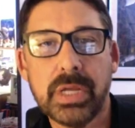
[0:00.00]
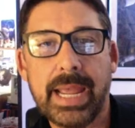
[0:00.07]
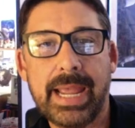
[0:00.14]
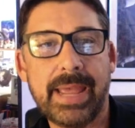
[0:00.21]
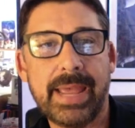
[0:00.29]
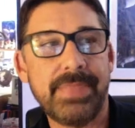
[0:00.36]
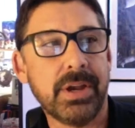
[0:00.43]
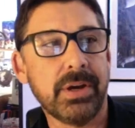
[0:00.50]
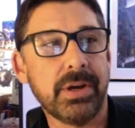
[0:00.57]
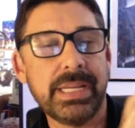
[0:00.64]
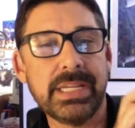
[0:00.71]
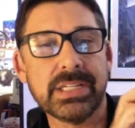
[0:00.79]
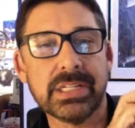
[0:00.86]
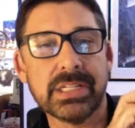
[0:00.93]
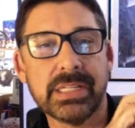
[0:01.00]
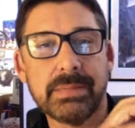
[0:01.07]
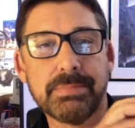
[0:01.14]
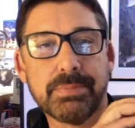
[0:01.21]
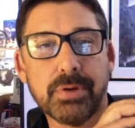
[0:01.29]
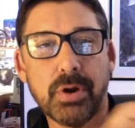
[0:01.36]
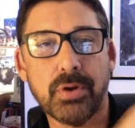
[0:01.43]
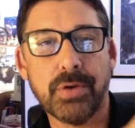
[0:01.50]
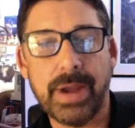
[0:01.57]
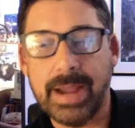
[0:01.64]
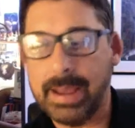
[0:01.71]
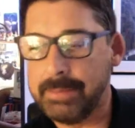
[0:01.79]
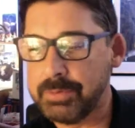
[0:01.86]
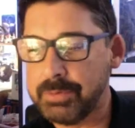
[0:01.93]
and they're easily
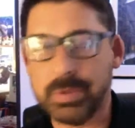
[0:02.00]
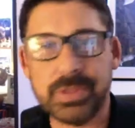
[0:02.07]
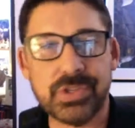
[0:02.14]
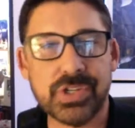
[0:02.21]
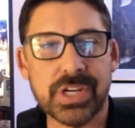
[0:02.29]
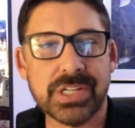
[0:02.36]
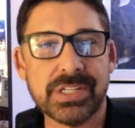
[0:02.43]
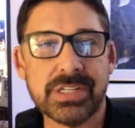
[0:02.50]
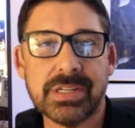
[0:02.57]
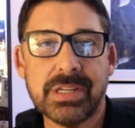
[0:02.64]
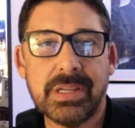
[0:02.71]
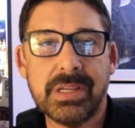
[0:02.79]
programmed with just